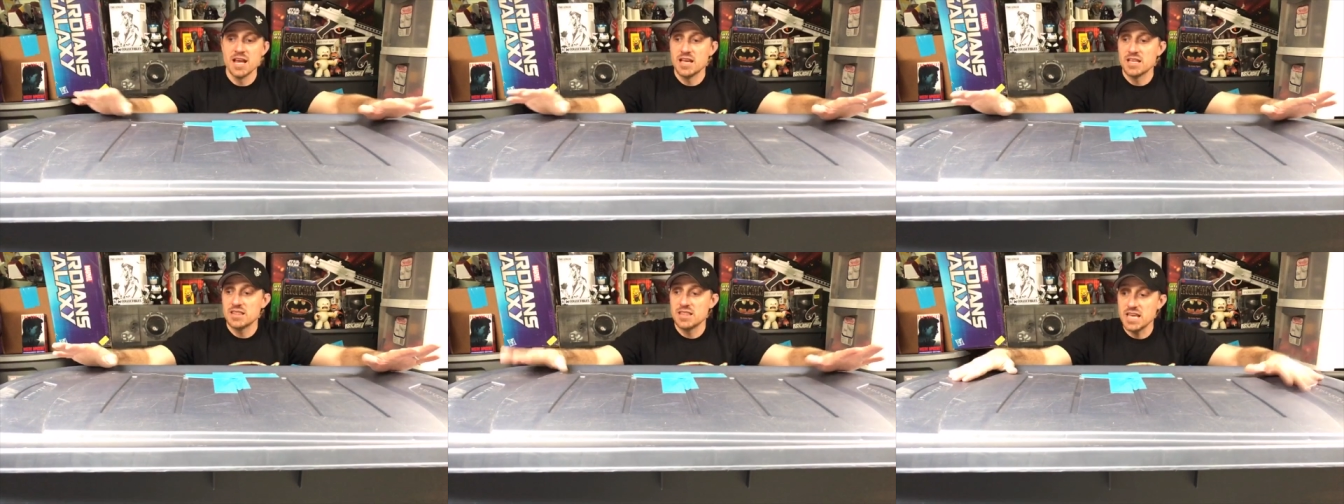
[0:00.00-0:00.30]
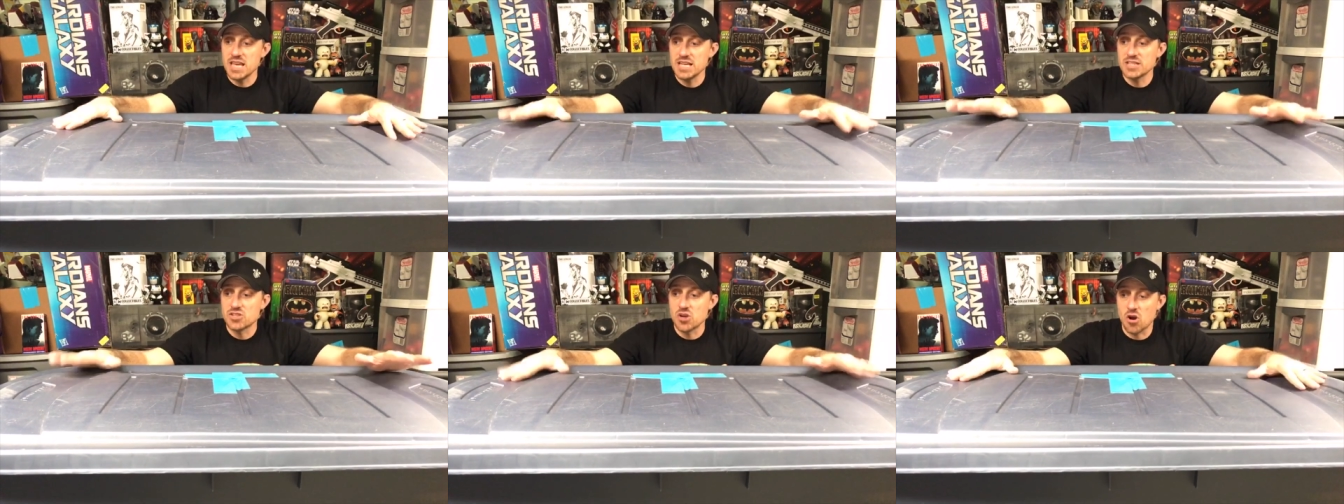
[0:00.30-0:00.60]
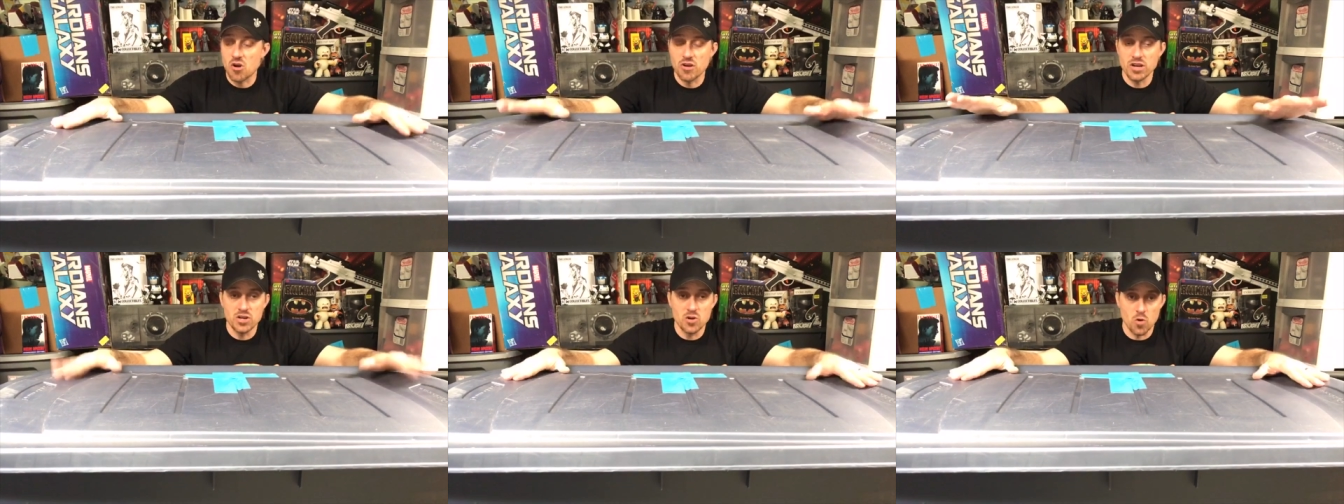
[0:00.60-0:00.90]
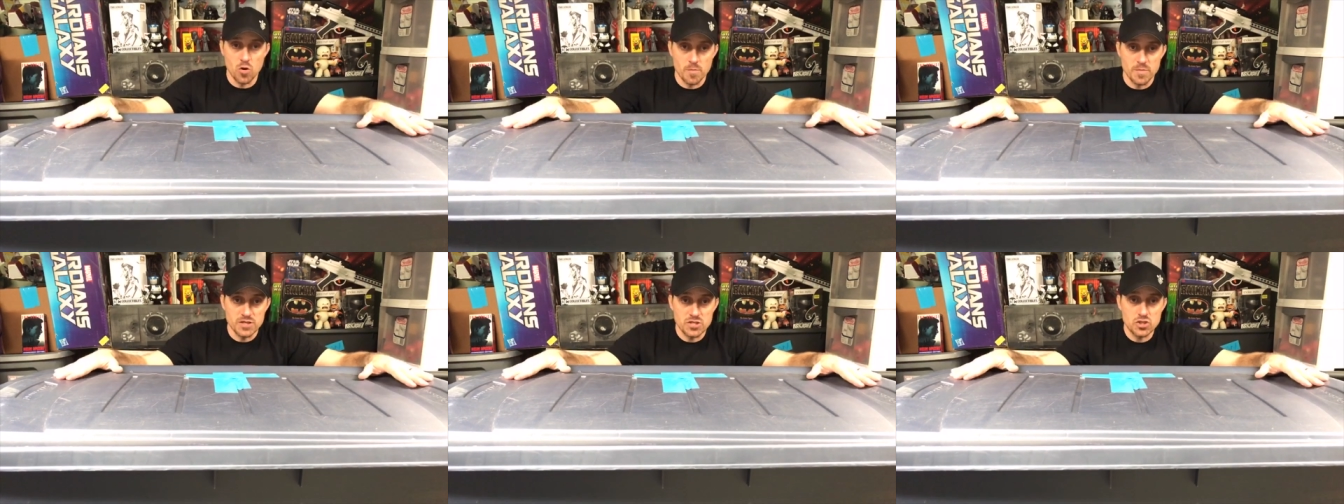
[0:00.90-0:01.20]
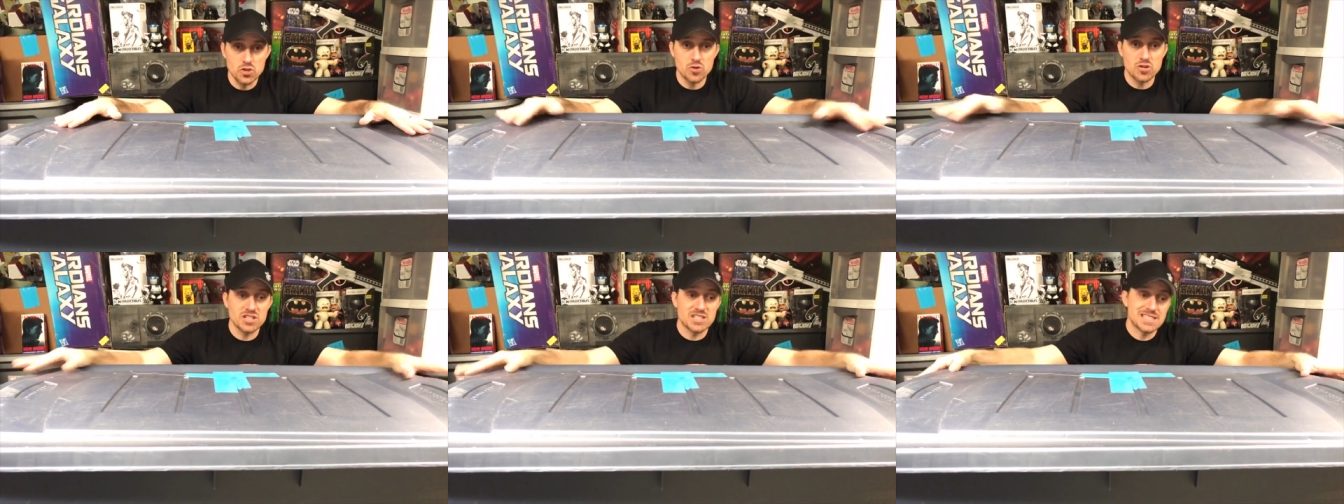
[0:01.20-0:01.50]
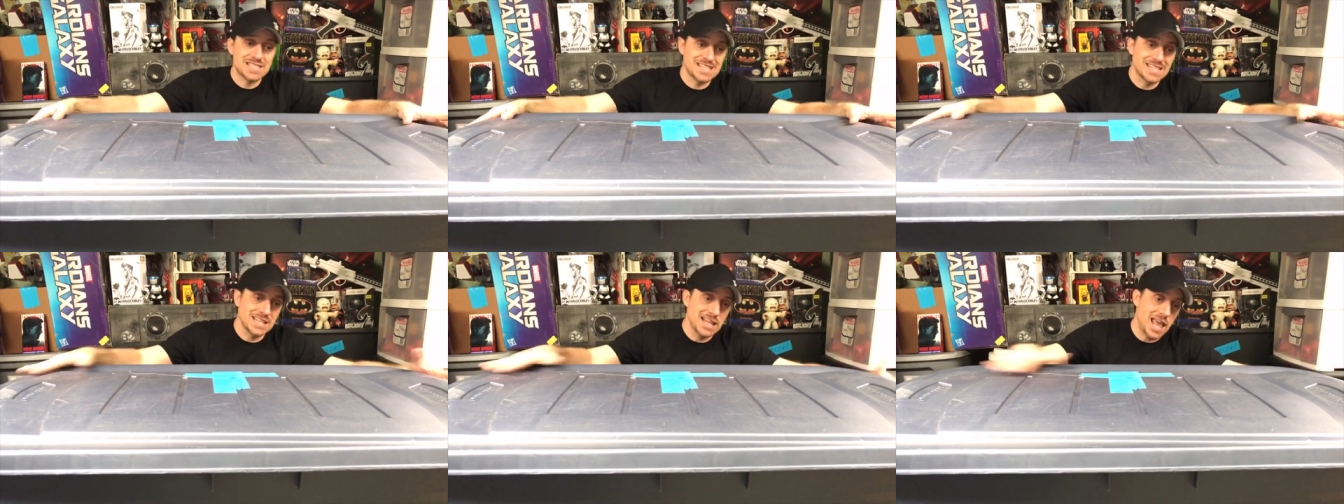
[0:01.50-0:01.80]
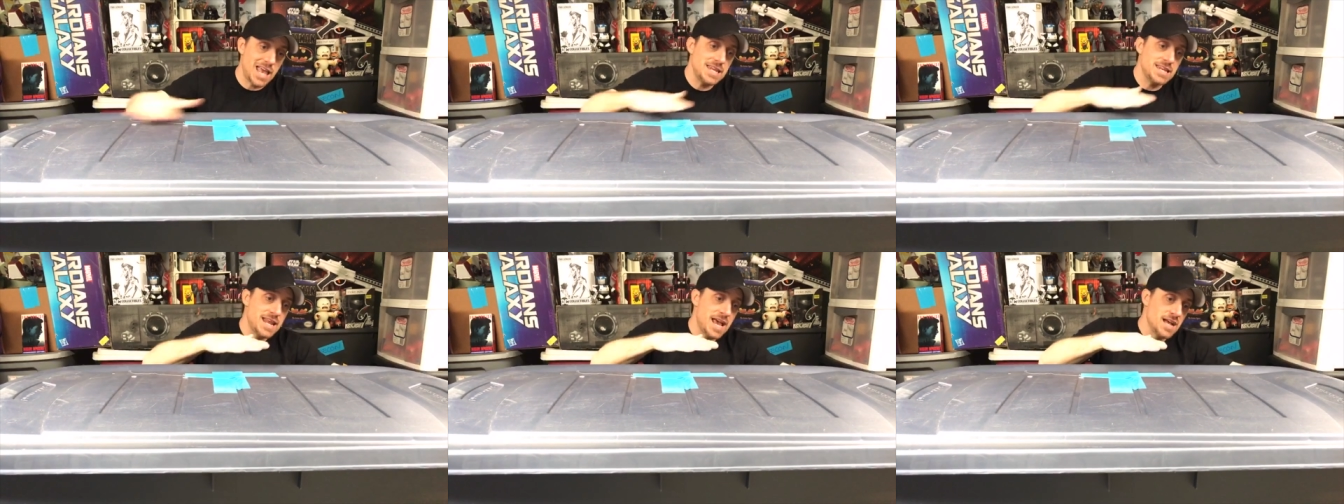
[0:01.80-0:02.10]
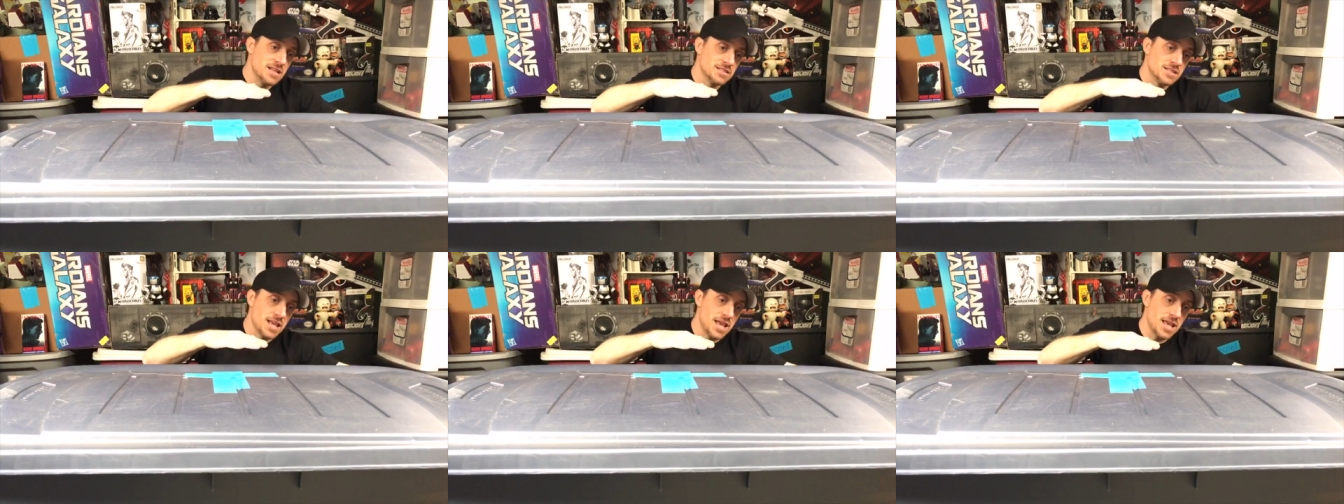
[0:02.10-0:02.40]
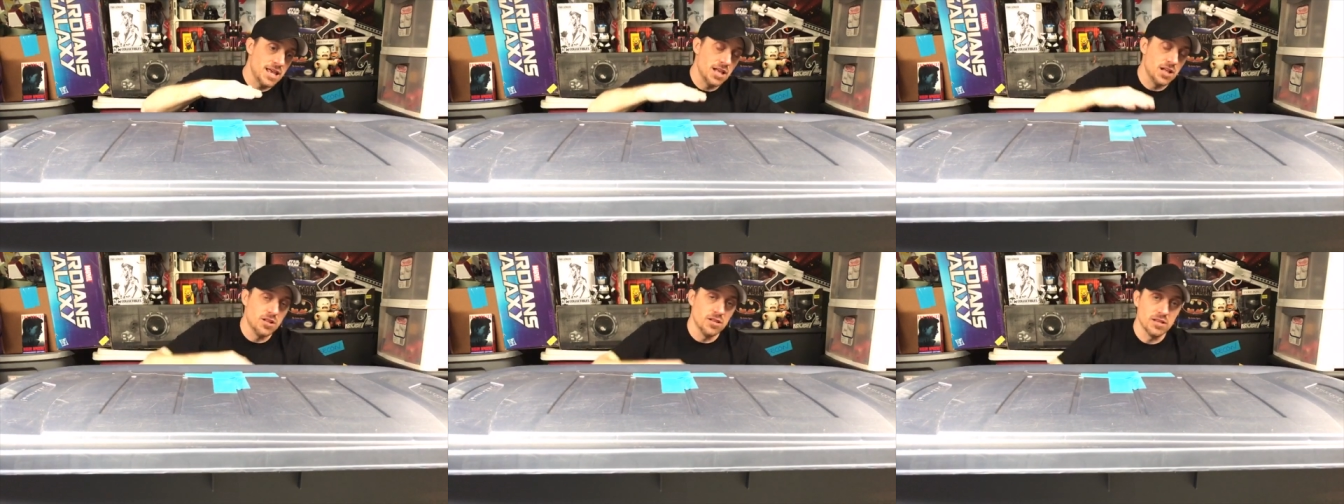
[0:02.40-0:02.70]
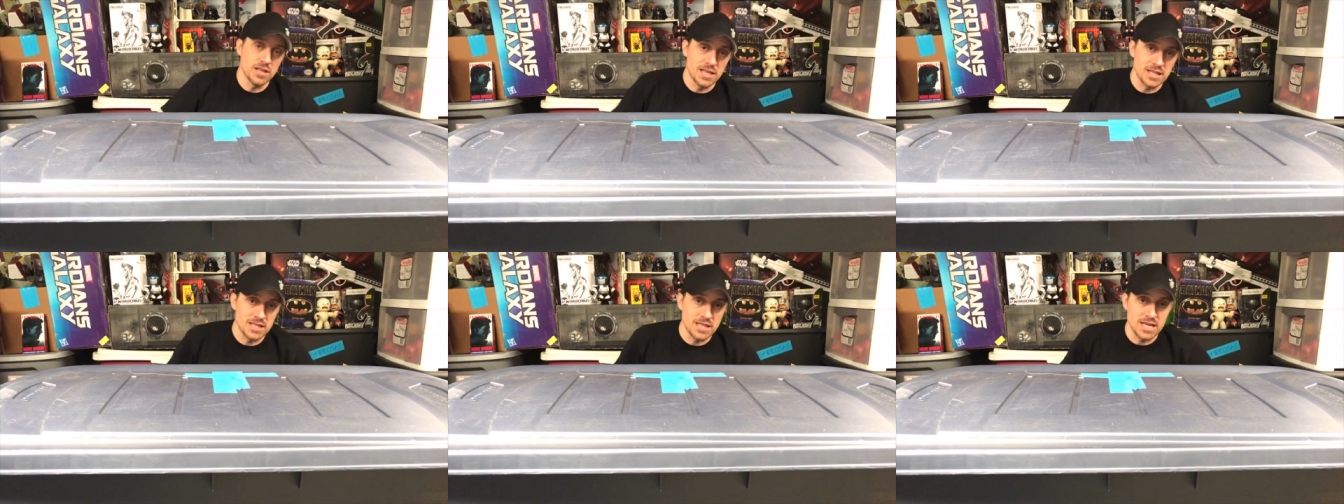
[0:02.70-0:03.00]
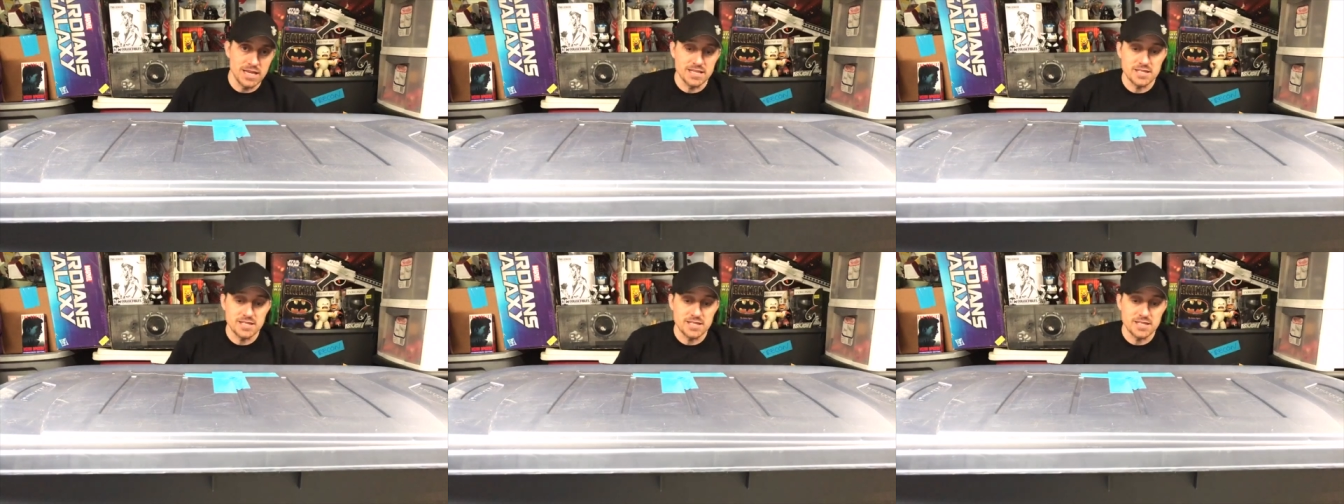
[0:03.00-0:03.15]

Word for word: These are enormous. You could sled down the hill in these.